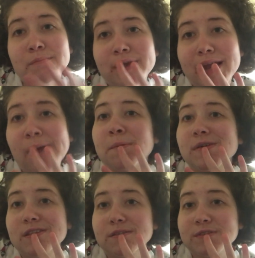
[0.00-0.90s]
My camera
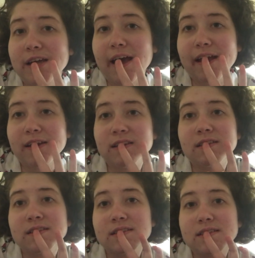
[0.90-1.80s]
must have died.
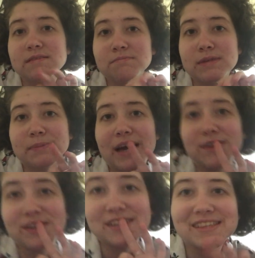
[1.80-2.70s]
My
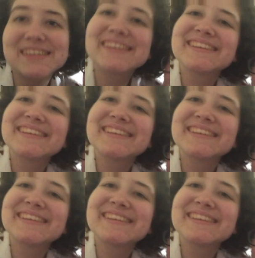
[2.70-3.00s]
batteries.